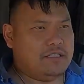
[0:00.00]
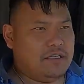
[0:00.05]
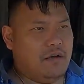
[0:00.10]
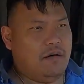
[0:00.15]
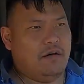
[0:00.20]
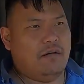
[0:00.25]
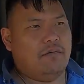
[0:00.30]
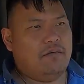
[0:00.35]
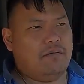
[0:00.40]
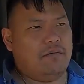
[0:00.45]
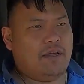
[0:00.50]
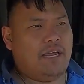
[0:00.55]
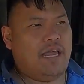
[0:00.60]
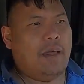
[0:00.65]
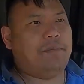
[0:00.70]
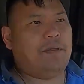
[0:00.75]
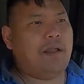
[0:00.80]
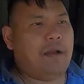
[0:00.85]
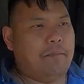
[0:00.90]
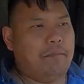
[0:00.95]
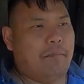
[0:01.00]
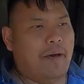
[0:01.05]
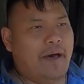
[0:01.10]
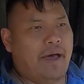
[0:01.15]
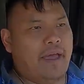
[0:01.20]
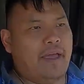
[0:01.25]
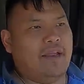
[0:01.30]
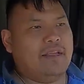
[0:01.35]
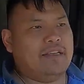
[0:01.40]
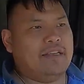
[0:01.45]
So keep that in
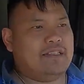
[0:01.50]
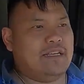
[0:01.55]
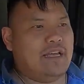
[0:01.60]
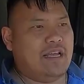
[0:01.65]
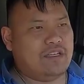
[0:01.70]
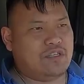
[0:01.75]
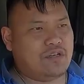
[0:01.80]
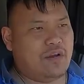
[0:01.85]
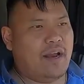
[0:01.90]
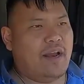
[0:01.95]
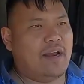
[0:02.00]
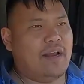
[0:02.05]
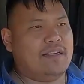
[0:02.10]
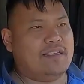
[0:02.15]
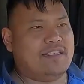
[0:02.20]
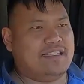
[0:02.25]
mind. Is that trying to